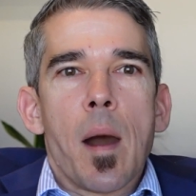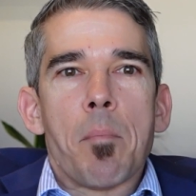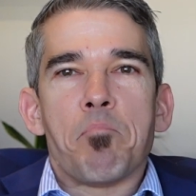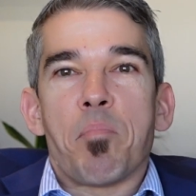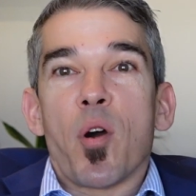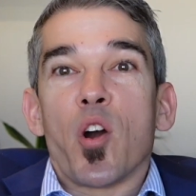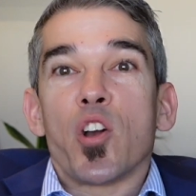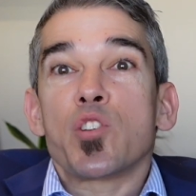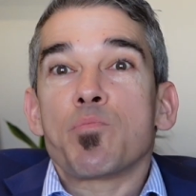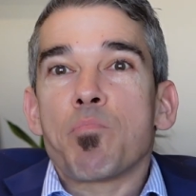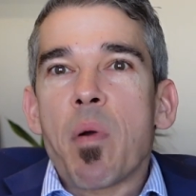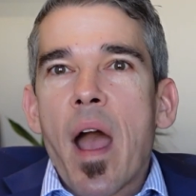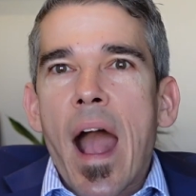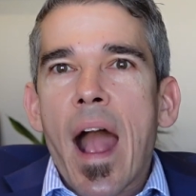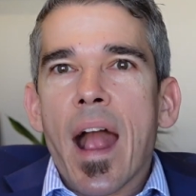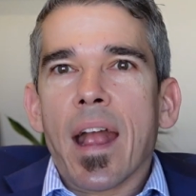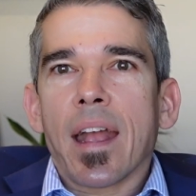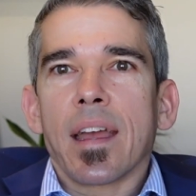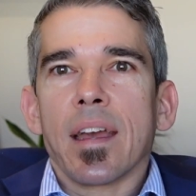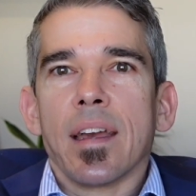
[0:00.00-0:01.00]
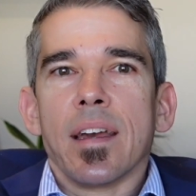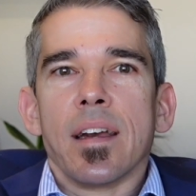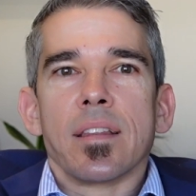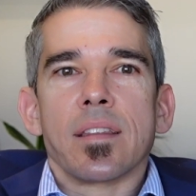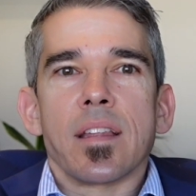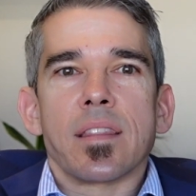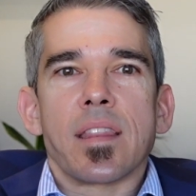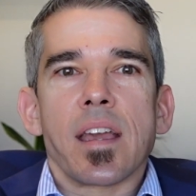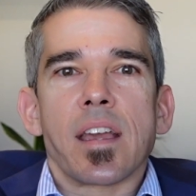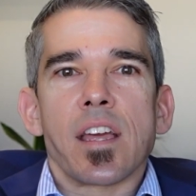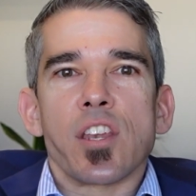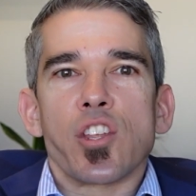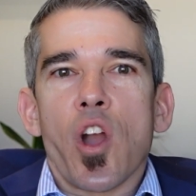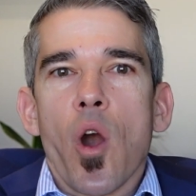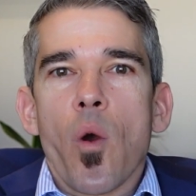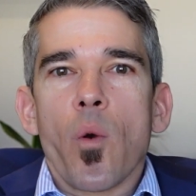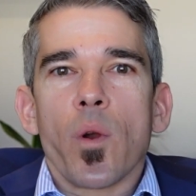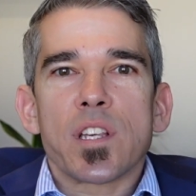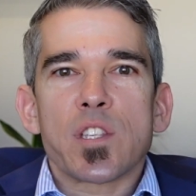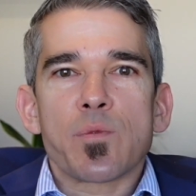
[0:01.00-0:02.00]
push back, that they can
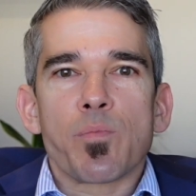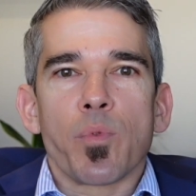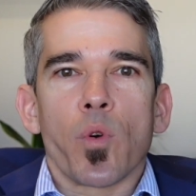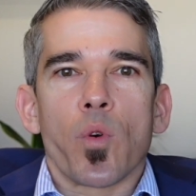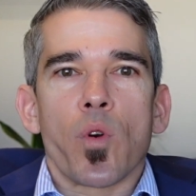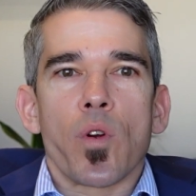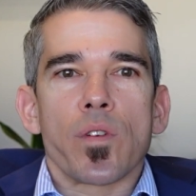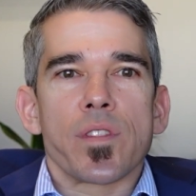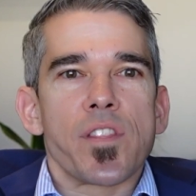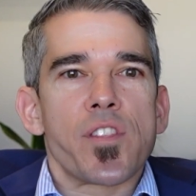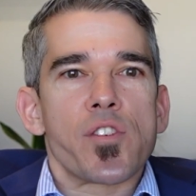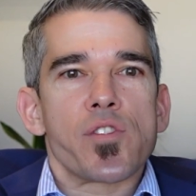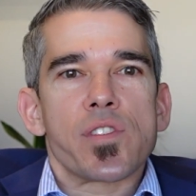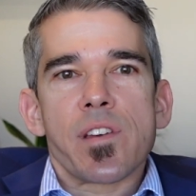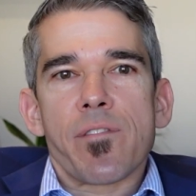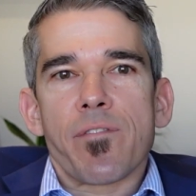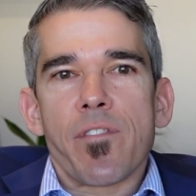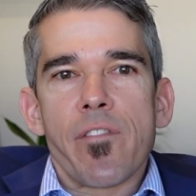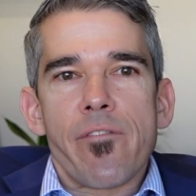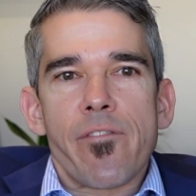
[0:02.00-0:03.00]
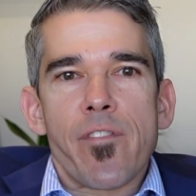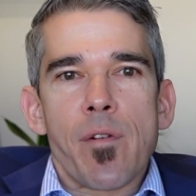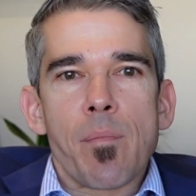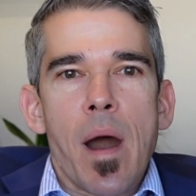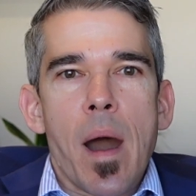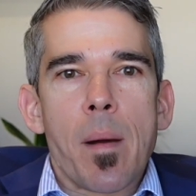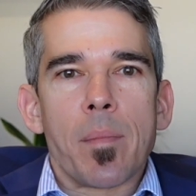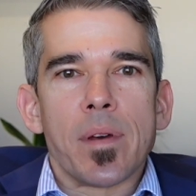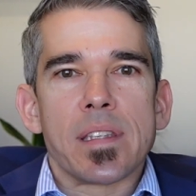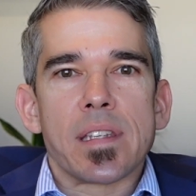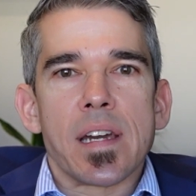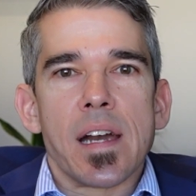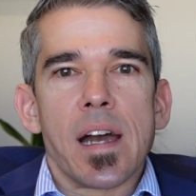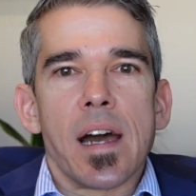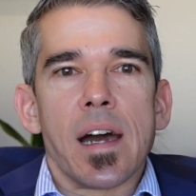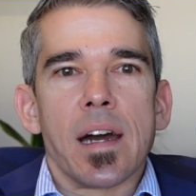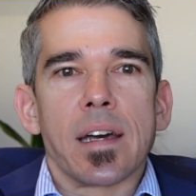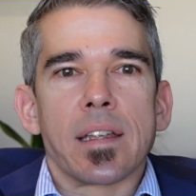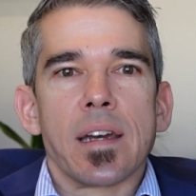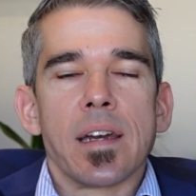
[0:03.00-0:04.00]
go explore, that they're different from mom and
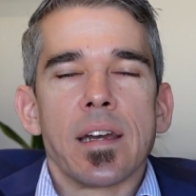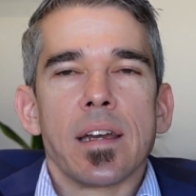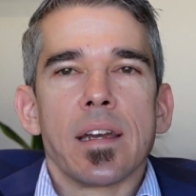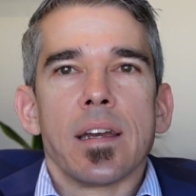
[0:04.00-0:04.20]
dad,